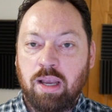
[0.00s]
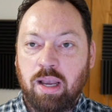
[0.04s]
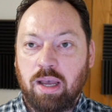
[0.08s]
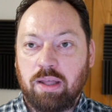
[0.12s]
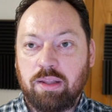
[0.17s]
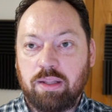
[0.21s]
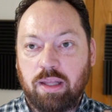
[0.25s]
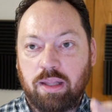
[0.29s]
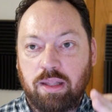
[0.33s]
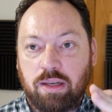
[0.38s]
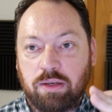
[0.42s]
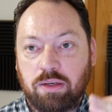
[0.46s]

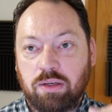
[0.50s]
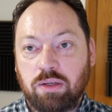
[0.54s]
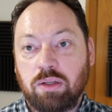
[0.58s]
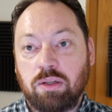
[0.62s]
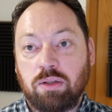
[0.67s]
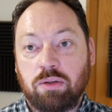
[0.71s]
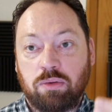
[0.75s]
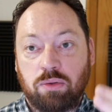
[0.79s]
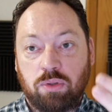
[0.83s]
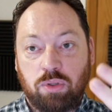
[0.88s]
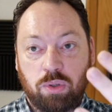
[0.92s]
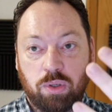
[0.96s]
And then
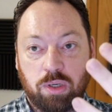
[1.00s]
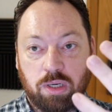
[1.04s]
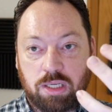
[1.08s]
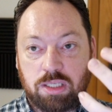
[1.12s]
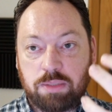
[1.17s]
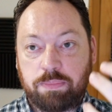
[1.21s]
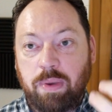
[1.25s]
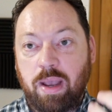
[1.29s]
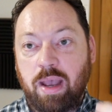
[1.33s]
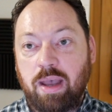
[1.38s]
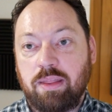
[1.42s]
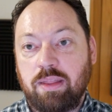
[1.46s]
you can
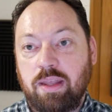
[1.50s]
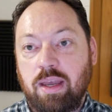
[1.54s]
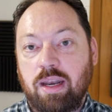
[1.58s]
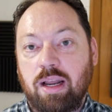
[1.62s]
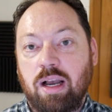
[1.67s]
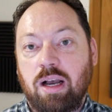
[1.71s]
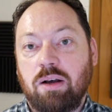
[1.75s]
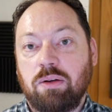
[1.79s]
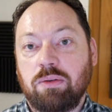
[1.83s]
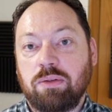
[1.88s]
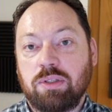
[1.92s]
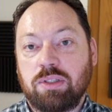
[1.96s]
expand that
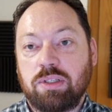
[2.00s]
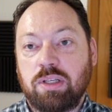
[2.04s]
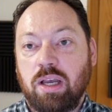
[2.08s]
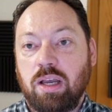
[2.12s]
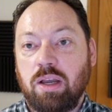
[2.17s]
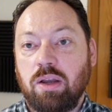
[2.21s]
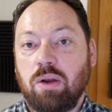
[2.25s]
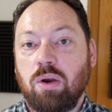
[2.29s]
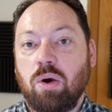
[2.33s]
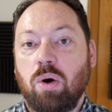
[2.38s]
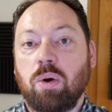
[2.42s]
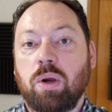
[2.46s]
out and
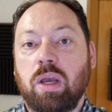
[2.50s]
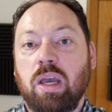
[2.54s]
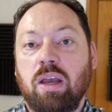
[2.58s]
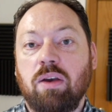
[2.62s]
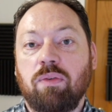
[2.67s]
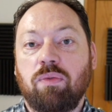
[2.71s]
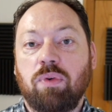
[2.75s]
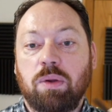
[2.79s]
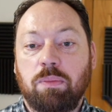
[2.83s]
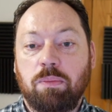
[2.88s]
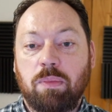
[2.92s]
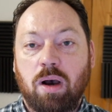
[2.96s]
say, okay,
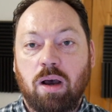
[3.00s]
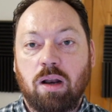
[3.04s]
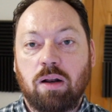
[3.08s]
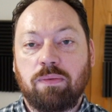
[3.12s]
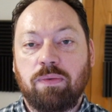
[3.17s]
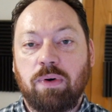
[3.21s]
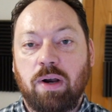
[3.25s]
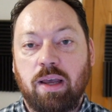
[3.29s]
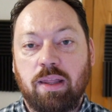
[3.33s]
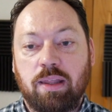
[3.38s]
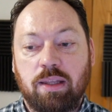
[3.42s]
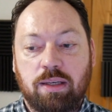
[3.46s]
if we
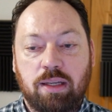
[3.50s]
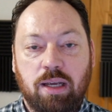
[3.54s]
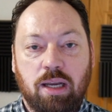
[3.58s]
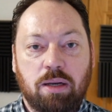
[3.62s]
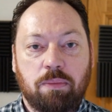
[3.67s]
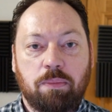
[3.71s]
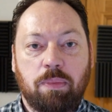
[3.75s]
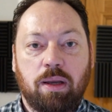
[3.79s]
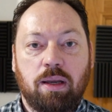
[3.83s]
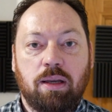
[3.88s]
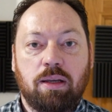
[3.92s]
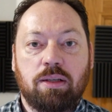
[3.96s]
modify the
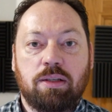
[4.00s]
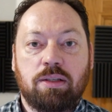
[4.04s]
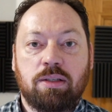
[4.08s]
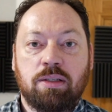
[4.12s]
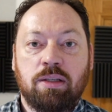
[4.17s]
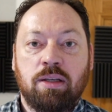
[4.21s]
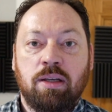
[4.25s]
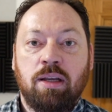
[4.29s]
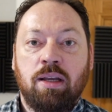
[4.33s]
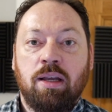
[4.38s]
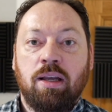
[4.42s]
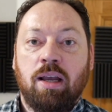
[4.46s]

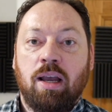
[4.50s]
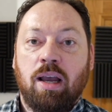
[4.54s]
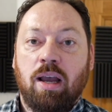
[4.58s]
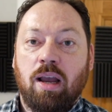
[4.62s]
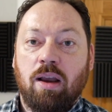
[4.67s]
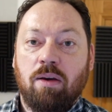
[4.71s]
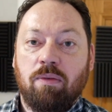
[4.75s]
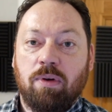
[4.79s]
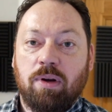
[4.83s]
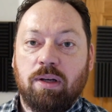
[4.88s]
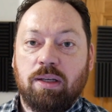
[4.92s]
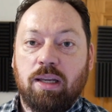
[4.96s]
database
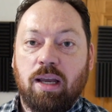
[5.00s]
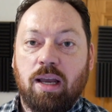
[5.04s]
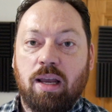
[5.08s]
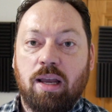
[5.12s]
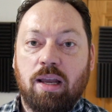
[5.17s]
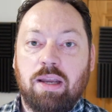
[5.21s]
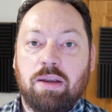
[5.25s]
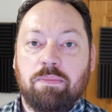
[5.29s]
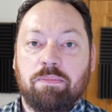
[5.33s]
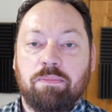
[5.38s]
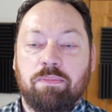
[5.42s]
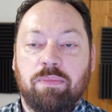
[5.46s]
every
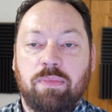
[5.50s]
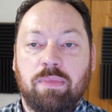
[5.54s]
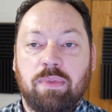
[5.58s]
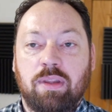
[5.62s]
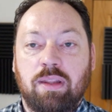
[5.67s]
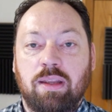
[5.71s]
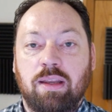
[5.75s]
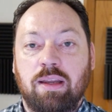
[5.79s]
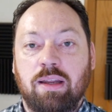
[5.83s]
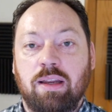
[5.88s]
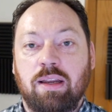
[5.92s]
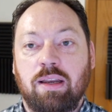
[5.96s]
day,
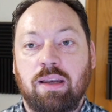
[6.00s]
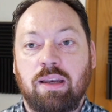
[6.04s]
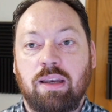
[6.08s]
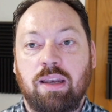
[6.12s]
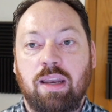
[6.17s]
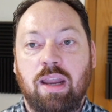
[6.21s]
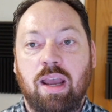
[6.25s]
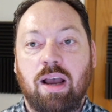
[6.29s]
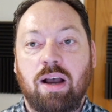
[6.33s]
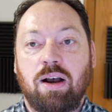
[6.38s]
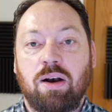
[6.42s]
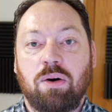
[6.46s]

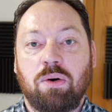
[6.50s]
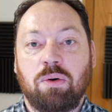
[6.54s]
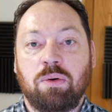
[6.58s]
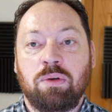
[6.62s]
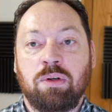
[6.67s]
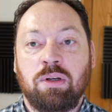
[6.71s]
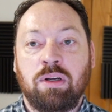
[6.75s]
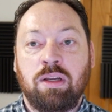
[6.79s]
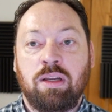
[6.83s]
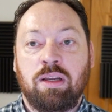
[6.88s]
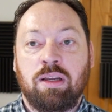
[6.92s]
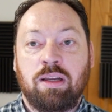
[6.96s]

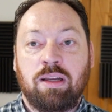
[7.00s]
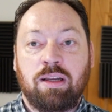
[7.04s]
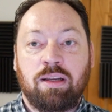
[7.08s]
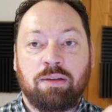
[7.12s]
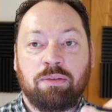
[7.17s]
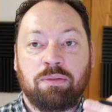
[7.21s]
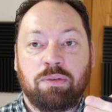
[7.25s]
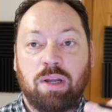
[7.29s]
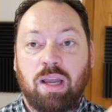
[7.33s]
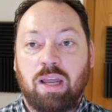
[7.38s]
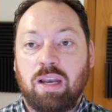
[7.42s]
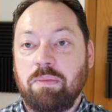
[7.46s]
now
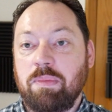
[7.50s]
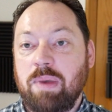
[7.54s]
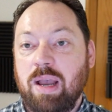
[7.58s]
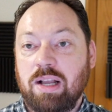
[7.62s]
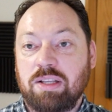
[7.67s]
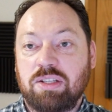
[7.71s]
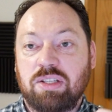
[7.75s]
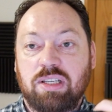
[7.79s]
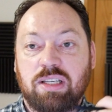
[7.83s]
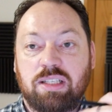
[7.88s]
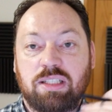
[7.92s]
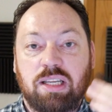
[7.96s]
and
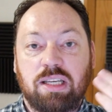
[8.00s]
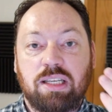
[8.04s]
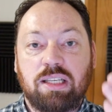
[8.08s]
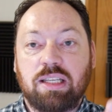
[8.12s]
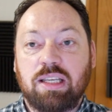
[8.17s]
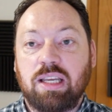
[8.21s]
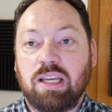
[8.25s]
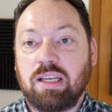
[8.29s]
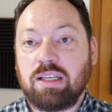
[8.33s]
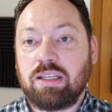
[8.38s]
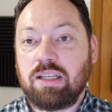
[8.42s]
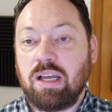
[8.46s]
imagine it
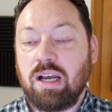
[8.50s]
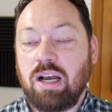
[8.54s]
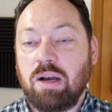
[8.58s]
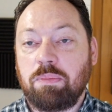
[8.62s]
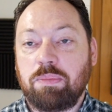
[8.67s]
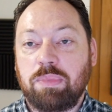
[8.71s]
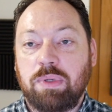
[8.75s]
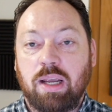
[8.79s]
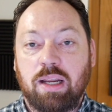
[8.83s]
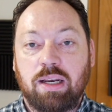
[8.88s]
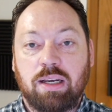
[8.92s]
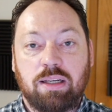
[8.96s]
didn't get
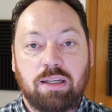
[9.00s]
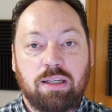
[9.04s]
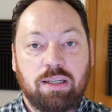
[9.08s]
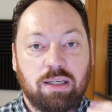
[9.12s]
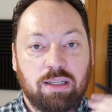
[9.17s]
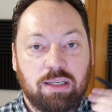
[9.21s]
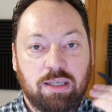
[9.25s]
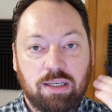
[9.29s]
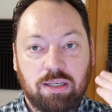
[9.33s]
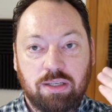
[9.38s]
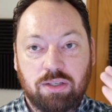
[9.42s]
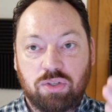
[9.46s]
updated,
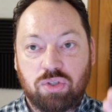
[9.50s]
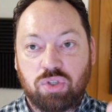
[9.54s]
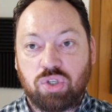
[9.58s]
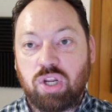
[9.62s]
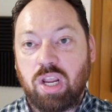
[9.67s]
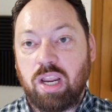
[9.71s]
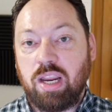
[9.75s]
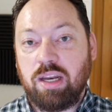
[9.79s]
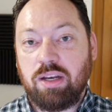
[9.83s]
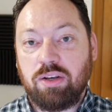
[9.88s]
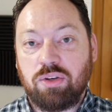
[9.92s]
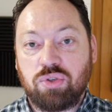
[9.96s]
it didn't
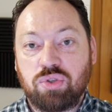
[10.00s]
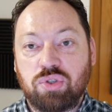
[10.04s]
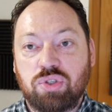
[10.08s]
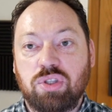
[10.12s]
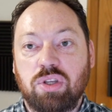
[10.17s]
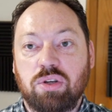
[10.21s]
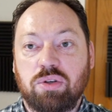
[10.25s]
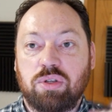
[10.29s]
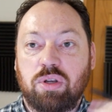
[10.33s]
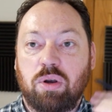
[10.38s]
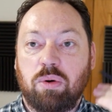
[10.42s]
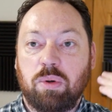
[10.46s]
change,
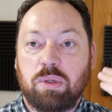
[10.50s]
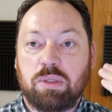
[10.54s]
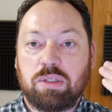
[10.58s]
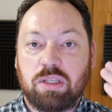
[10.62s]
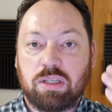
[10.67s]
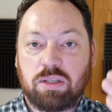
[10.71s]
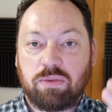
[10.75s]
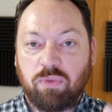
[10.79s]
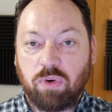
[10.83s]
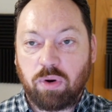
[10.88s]
there's always this